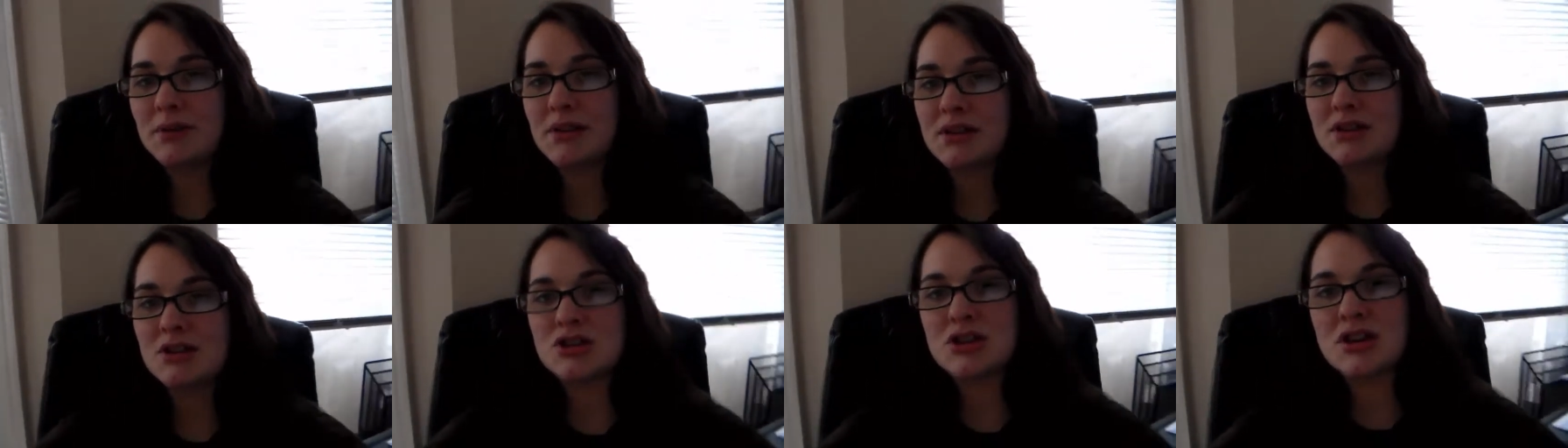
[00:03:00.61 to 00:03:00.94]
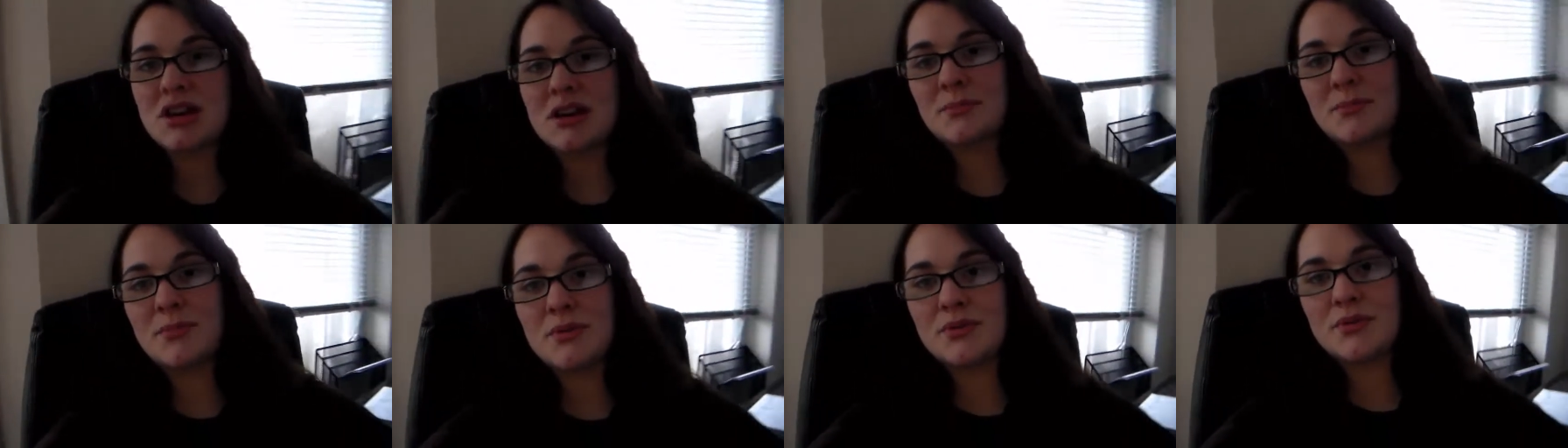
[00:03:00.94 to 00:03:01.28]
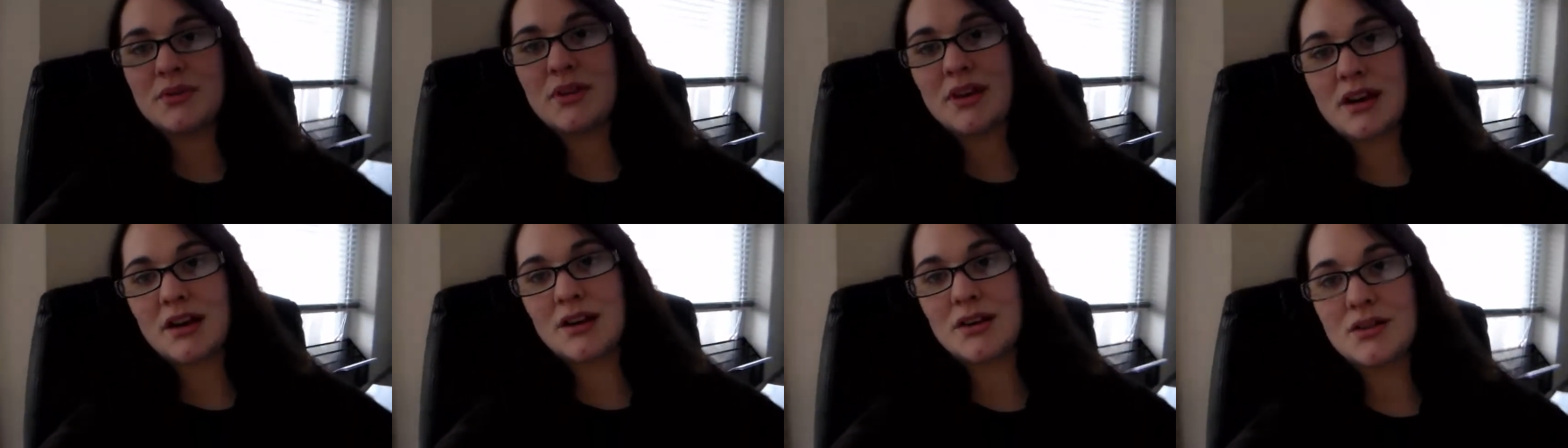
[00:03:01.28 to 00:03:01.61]
but the
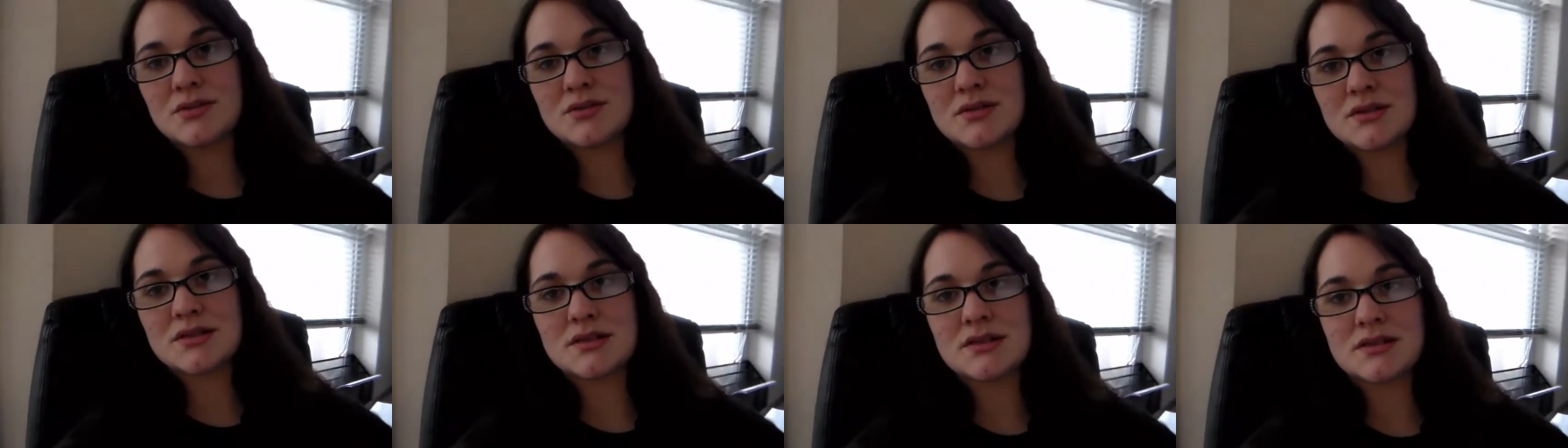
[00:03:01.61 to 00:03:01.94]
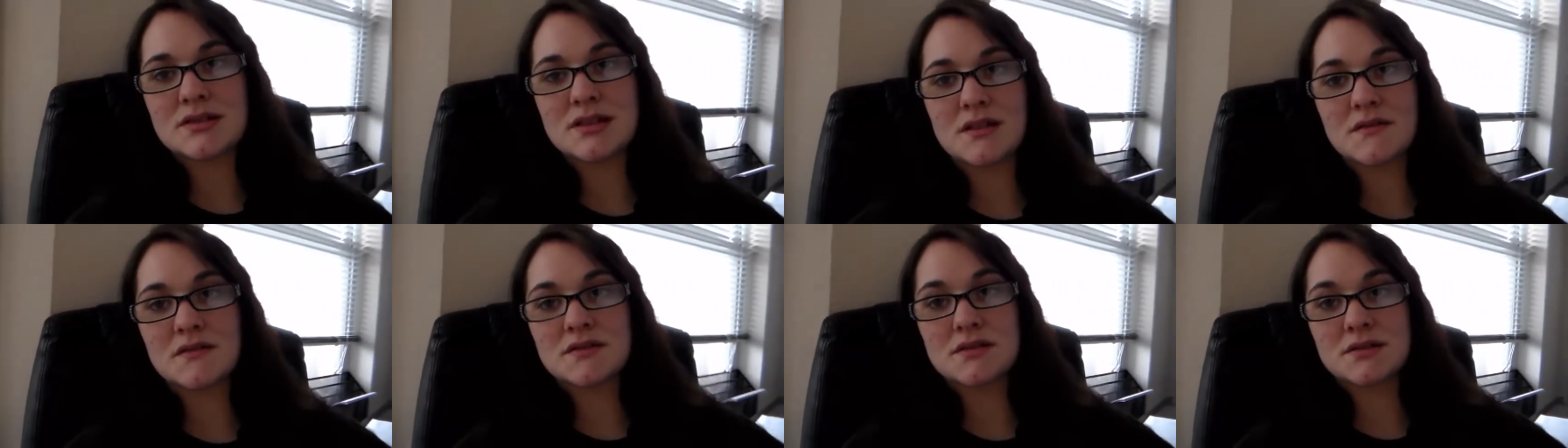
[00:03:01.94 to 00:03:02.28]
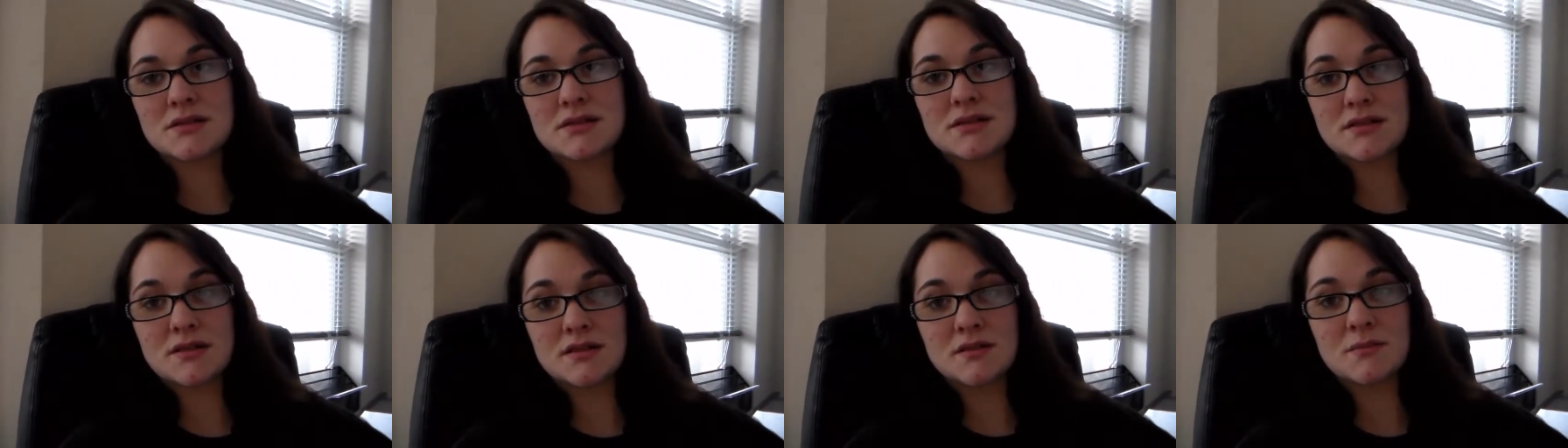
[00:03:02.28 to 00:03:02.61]
shampoo that I use and stuff
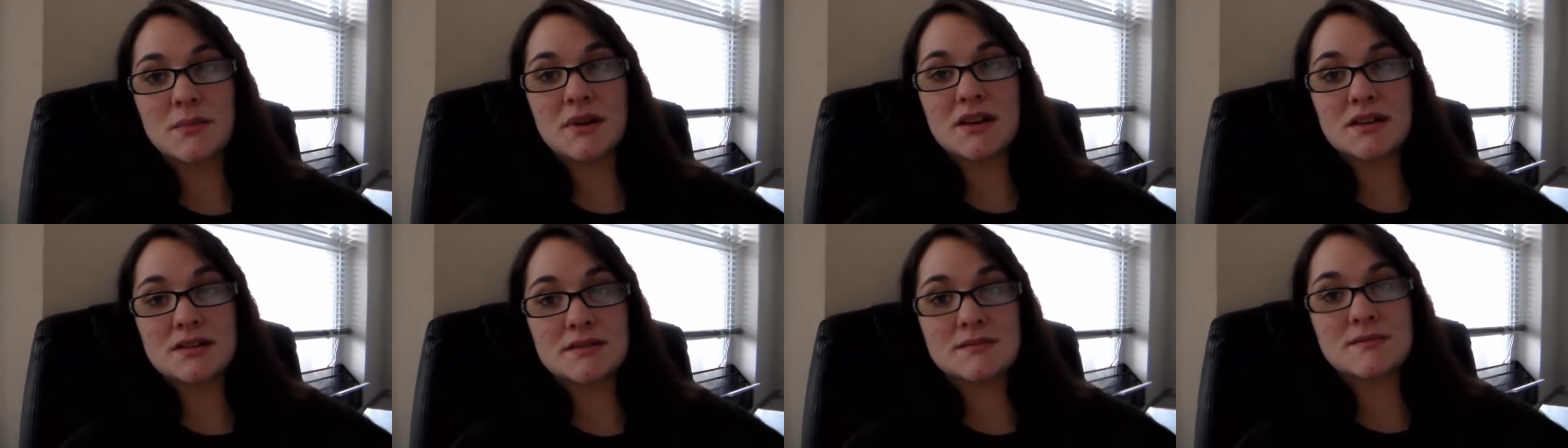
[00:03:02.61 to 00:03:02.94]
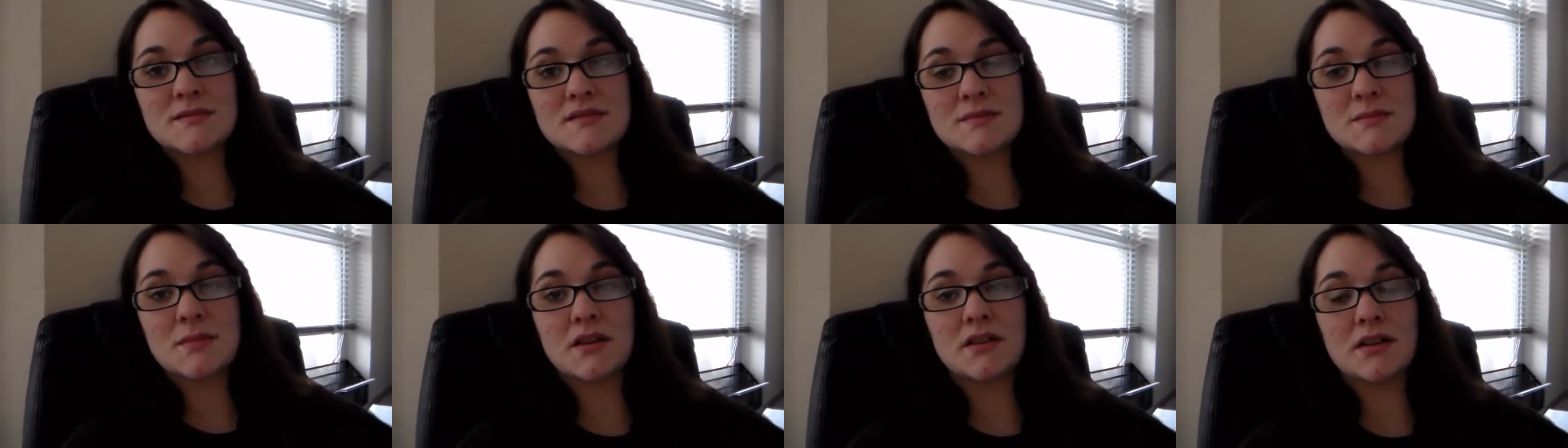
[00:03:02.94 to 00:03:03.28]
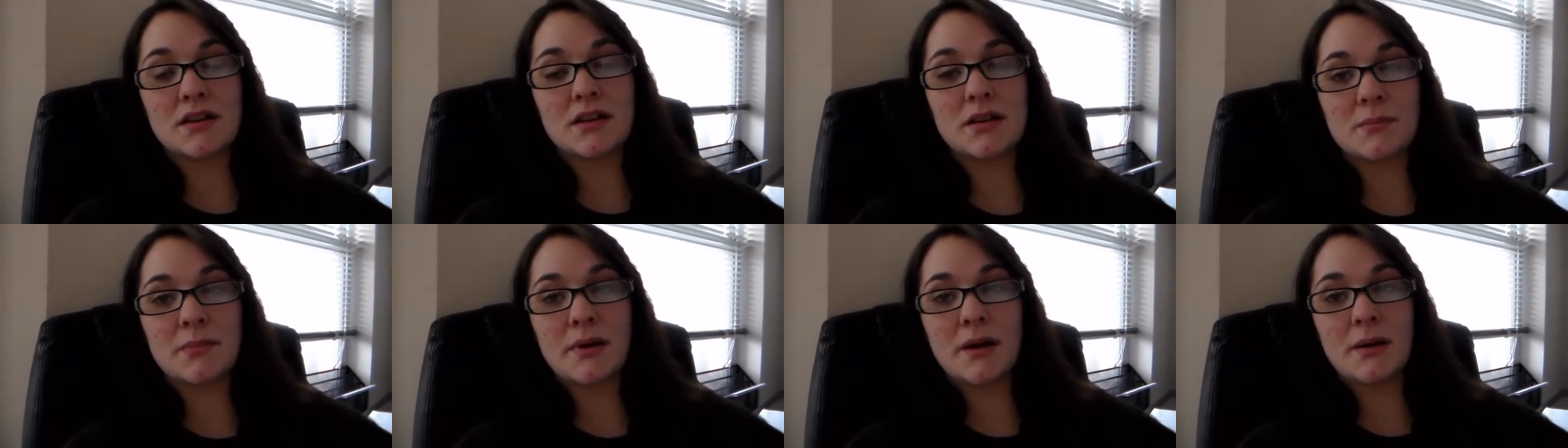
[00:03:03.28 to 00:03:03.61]
still makes him smell
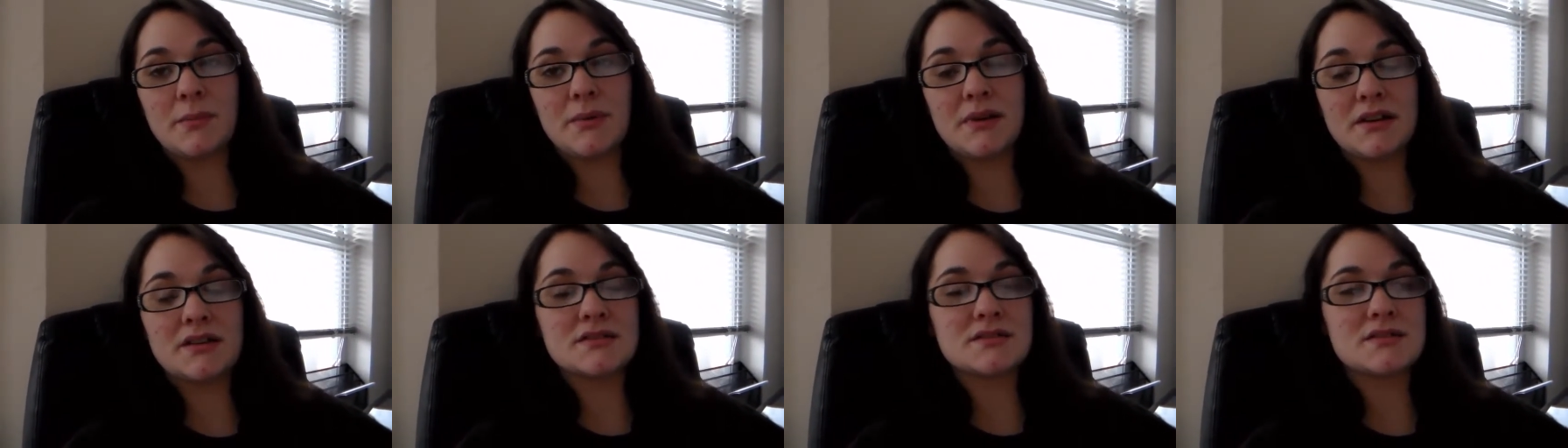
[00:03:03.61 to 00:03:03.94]
like a puppy.